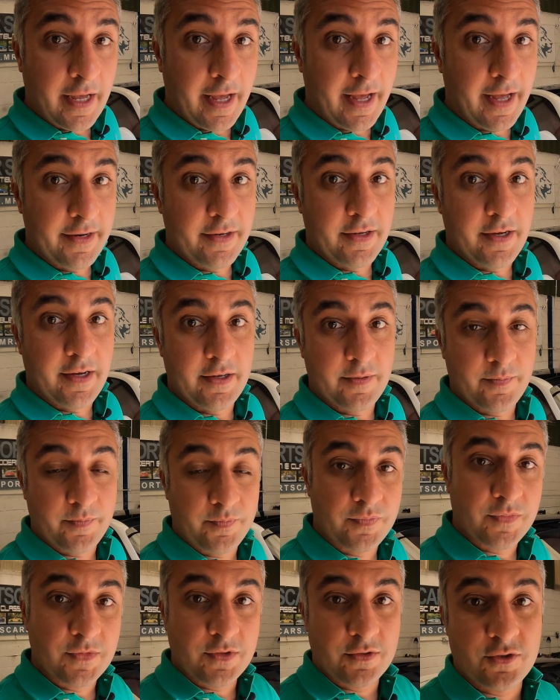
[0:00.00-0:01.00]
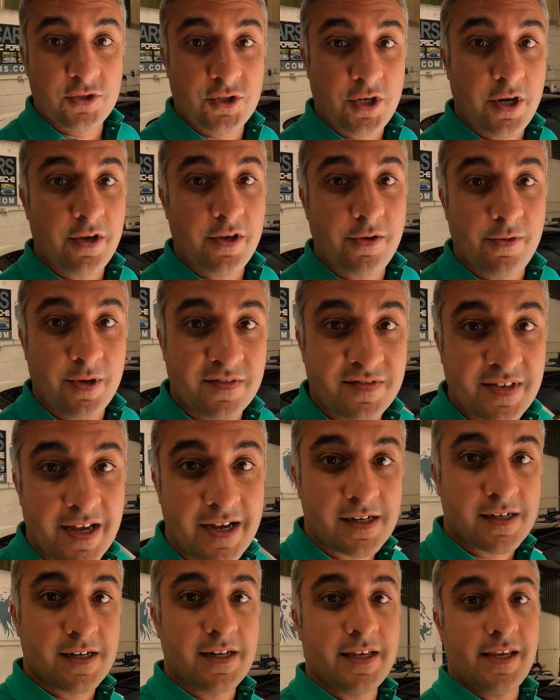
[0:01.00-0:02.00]
and show you
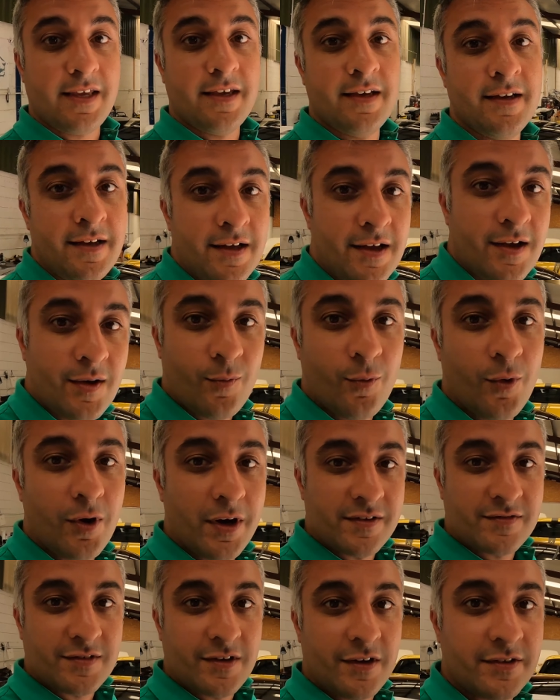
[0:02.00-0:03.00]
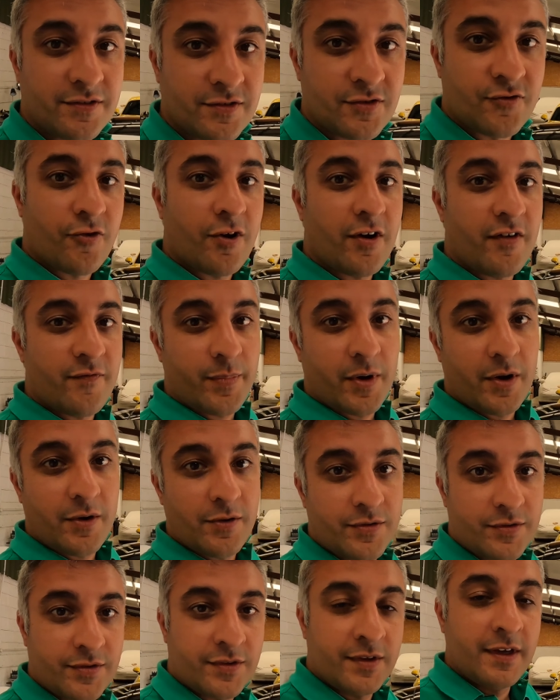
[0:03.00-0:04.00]
exactly what it's like to drive
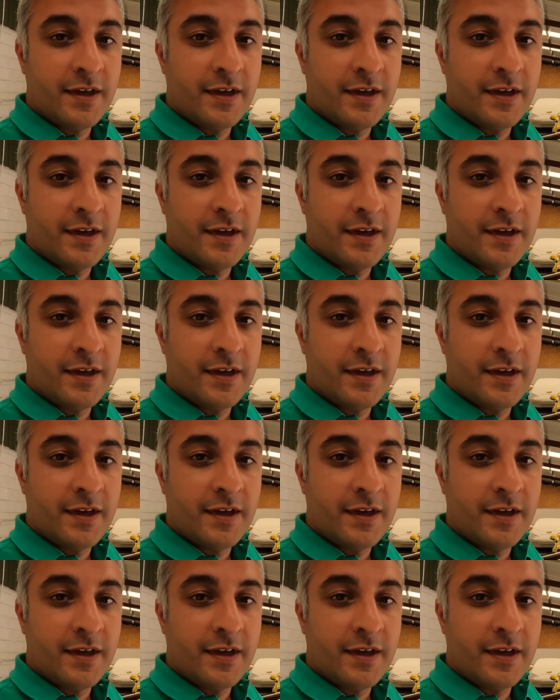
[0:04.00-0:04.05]
both